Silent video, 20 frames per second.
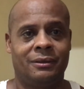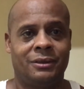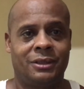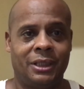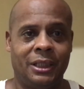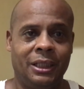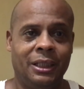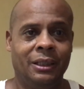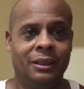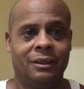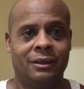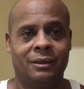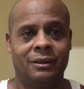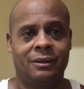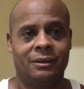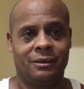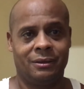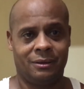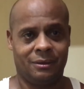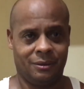See?
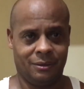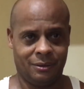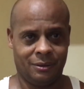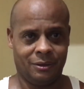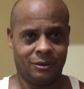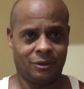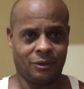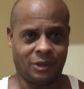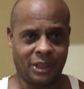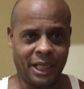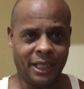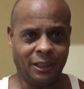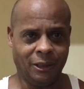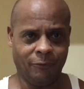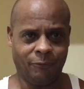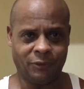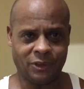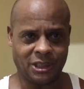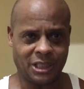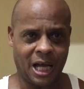So thank
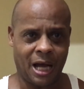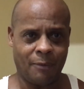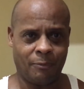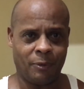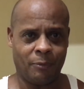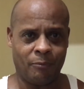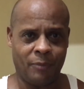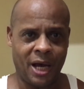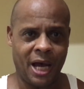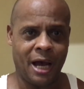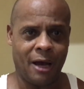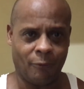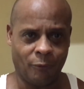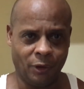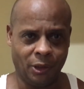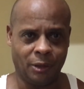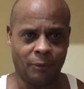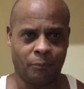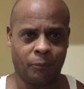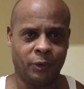you for stopping by. I
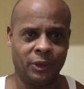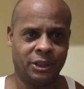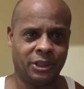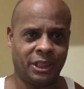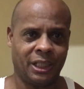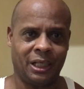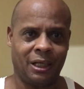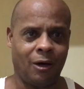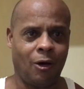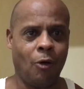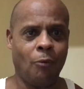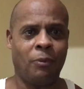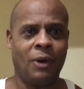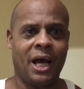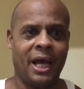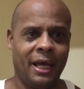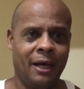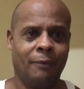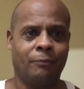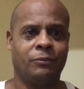really appreciate it. I hope
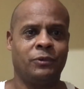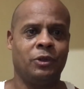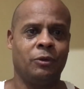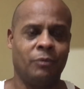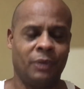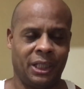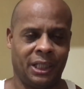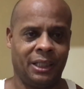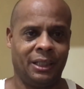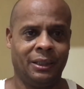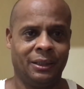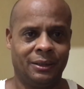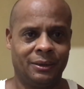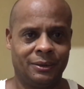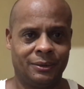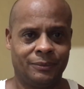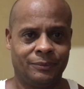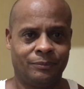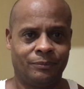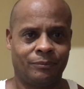I helped you, man.
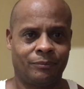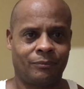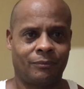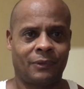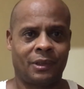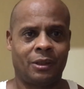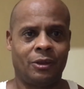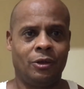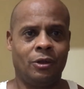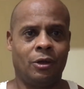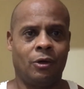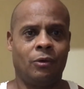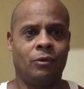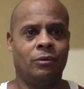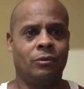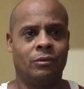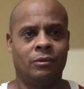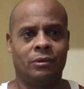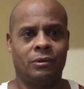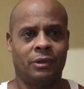You know.
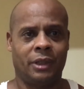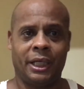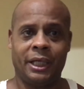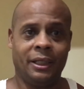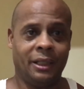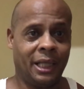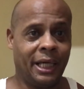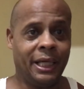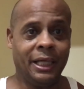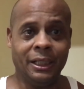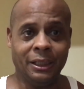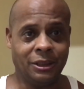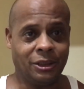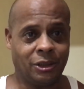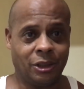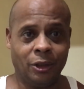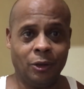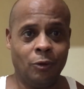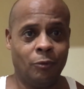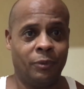And
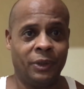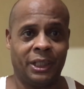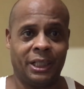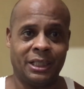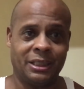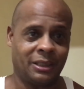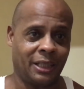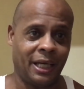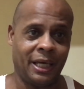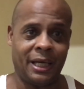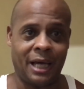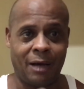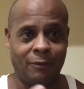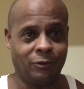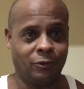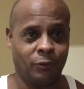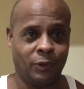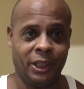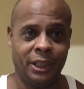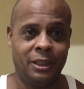ladies too, because hey, I
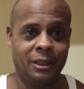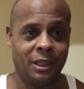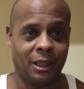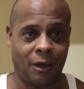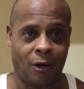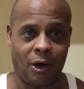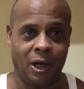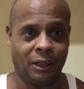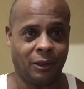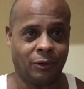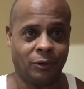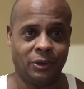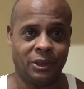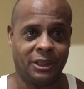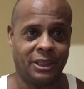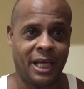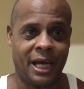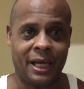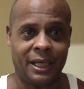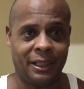was reading an article
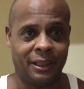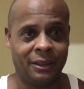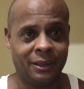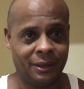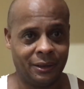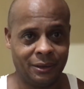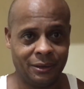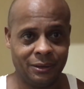today.